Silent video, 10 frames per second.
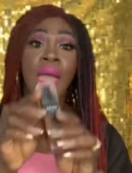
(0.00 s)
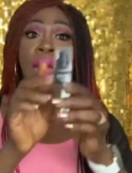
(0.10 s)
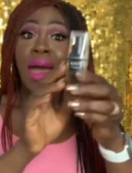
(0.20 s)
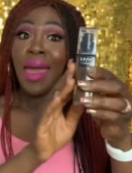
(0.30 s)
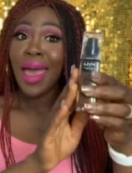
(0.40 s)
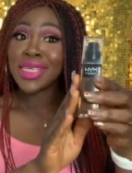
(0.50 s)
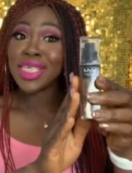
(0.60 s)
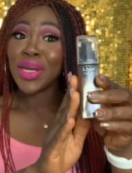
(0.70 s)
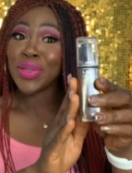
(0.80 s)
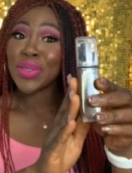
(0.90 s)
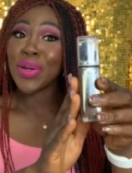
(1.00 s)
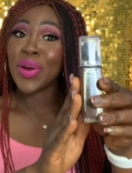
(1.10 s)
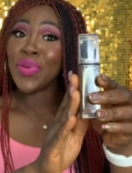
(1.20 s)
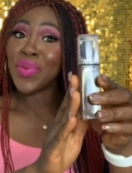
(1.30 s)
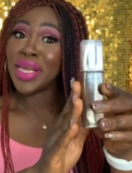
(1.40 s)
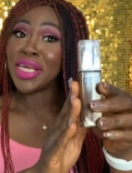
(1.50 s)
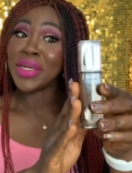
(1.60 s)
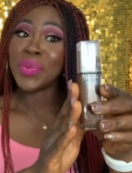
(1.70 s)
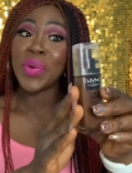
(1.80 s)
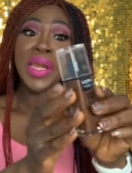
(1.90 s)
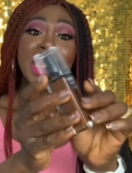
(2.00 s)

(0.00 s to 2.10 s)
I actually also got a really good one,